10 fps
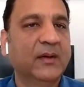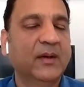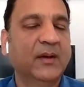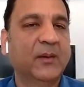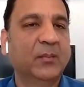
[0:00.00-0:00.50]

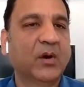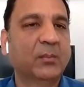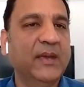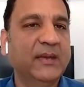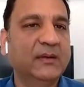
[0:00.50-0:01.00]
Our
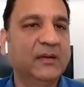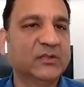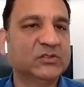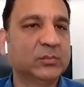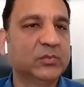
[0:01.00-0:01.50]
main
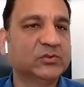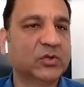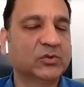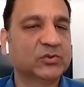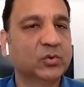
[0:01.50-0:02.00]
customers
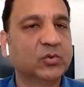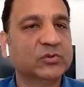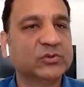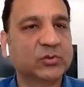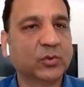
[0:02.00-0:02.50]
are
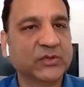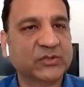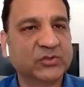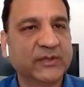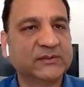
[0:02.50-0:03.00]
schools, school
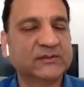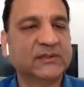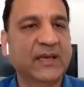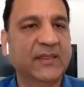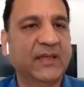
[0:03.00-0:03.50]
districts,
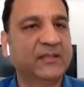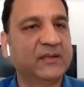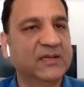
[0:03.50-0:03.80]
and then at the